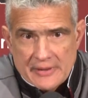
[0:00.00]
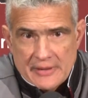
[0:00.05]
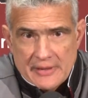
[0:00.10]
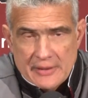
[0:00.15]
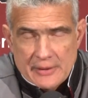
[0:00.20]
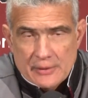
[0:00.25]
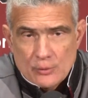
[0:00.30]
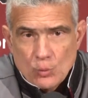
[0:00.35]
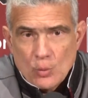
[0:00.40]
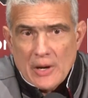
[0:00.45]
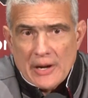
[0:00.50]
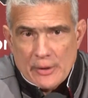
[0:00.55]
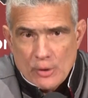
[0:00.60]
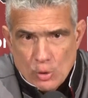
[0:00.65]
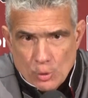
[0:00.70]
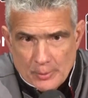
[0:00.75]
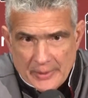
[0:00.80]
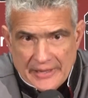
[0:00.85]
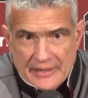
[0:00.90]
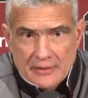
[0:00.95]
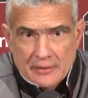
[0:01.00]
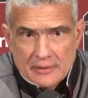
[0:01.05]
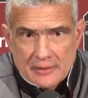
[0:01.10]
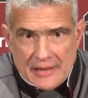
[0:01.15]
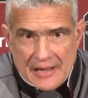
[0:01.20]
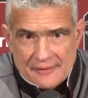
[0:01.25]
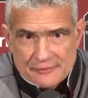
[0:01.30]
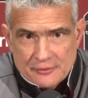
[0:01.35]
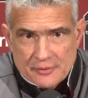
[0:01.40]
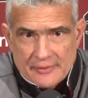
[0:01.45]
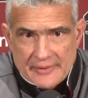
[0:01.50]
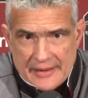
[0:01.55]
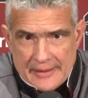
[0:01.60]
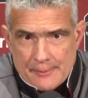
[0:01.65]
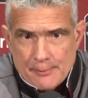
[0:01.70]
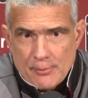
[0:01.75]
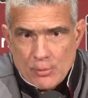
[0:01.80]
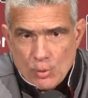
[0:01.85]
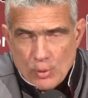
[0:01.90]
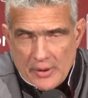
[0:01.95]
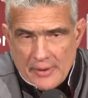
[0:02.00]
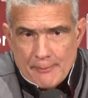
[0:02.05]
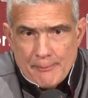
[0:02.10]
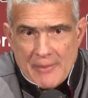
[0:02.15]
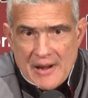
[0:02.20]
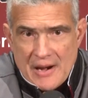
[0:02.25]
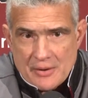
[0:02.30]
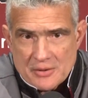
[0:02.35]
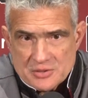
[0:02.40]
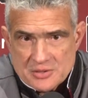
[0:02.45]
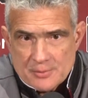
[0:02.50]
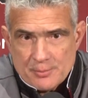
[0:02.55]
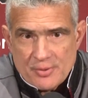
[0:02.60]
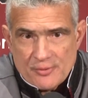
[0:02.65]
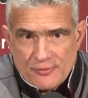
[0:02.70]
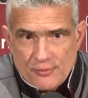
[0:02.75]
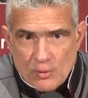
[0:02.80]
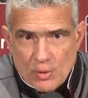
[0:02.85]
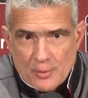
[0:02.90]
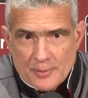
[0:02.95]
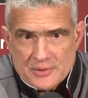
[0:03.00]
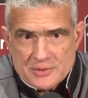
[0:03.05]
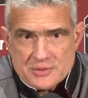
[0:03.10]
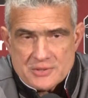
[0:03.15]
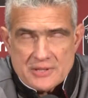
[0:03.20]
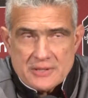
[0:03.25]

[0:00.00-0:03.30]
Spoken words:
in Wyoming after that embarrassing performance.